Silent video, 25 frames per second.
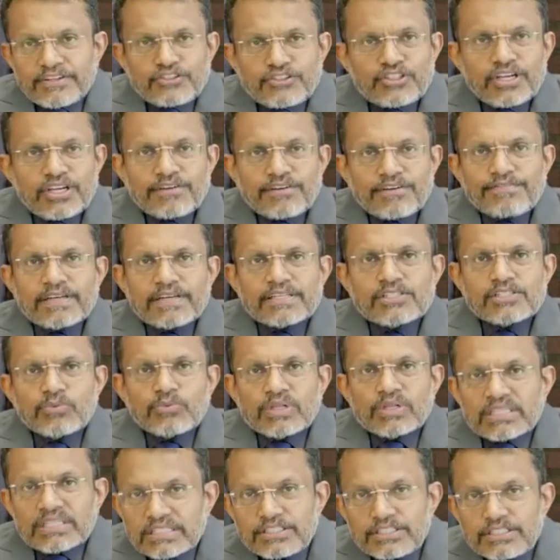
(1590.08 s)
The
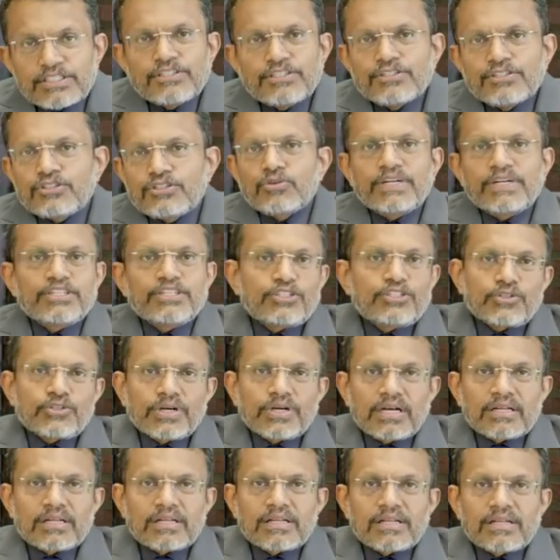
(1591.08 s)
NGFS will continue to
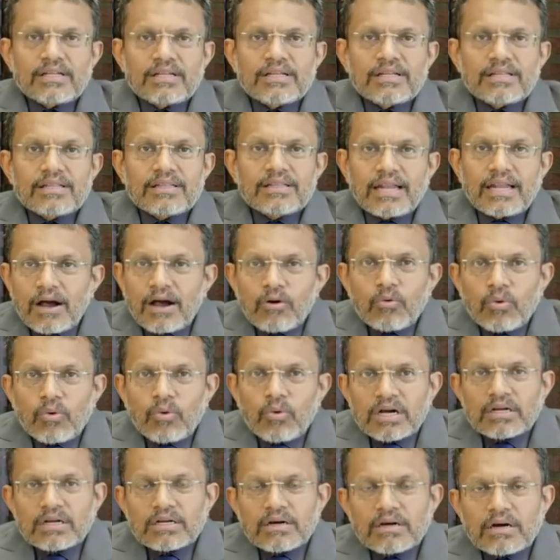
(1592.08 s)
ensure that our
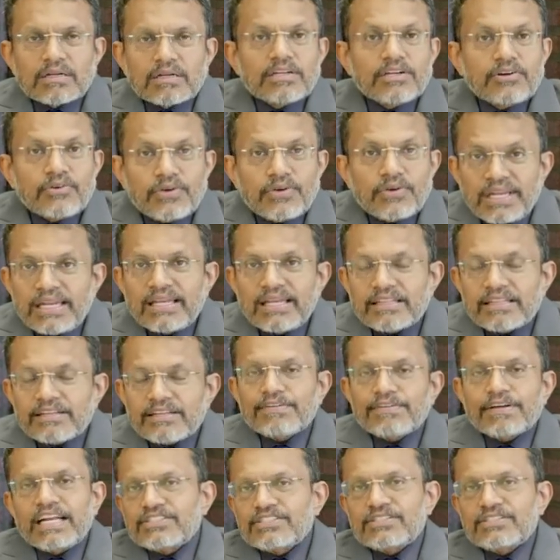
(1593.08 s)
work on greening
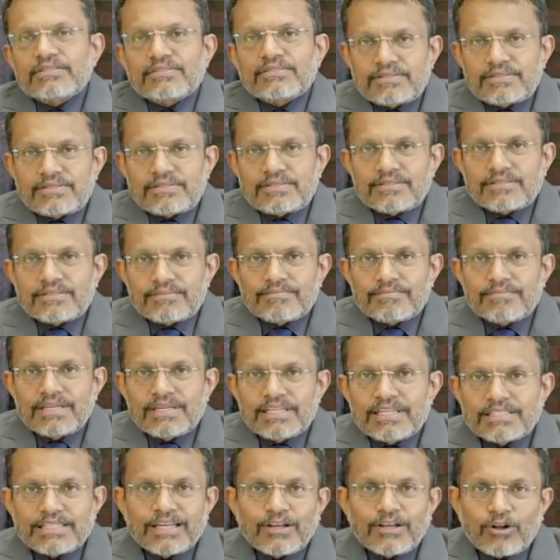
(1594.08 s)
the financial system
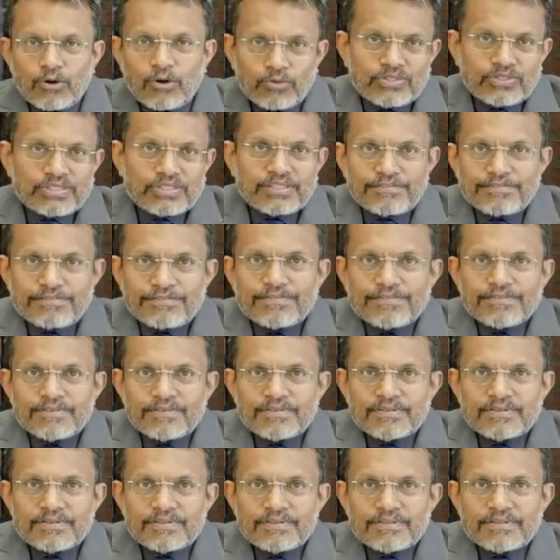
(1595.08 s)
is inclusive,
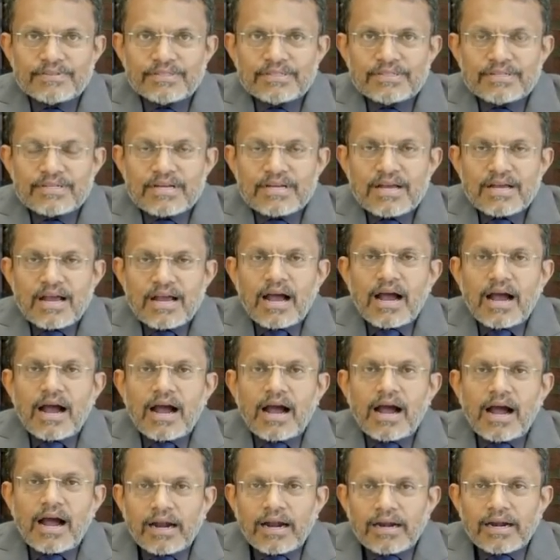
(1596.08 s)

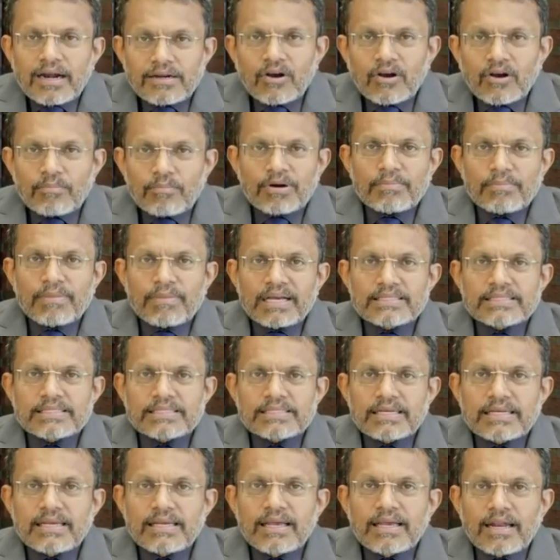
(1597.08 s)

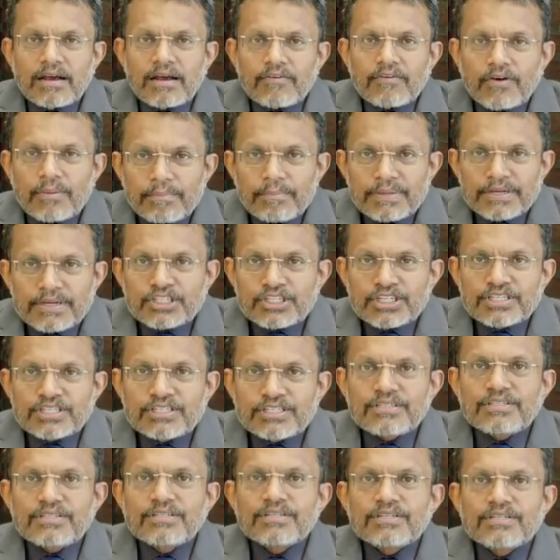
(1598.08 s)
uncompromising in our
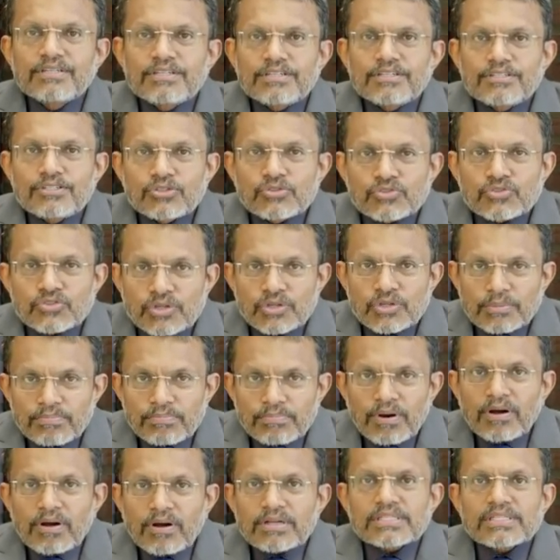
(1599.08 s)
ambition to
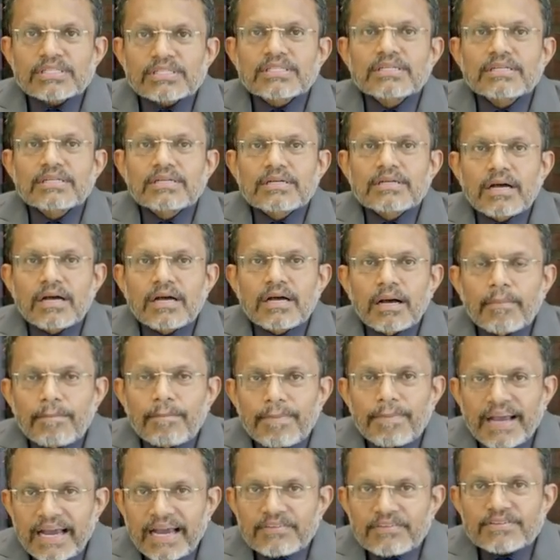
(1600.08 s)
support
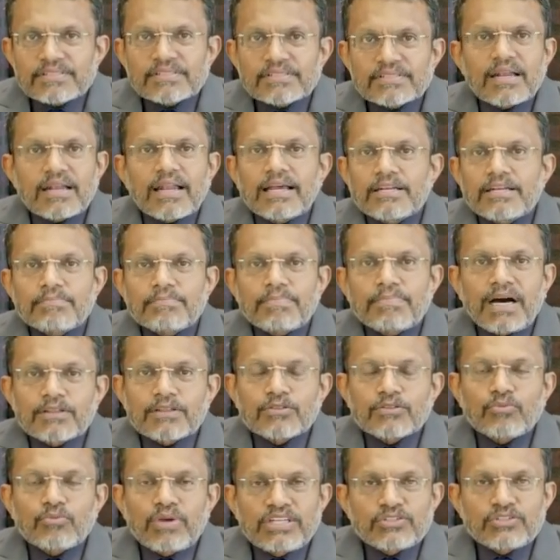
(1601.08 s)
a Paris-aligned
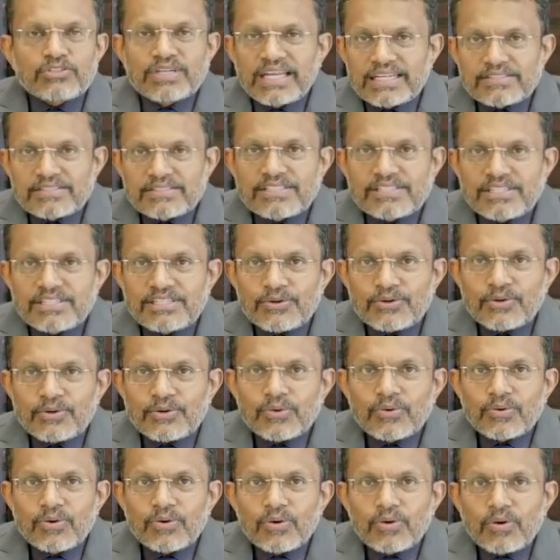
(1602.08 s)
pathway to net
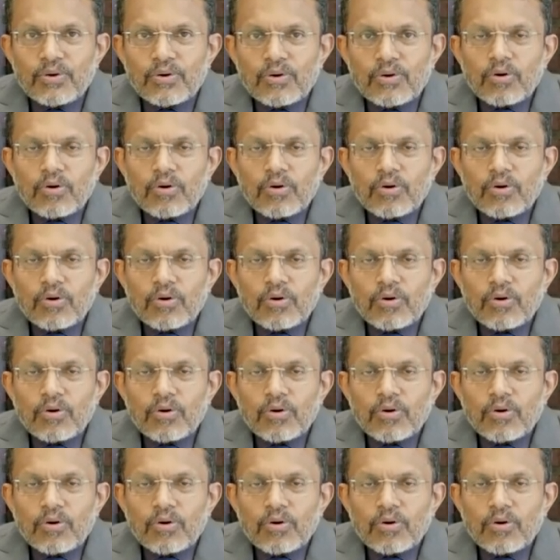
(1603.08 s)
zero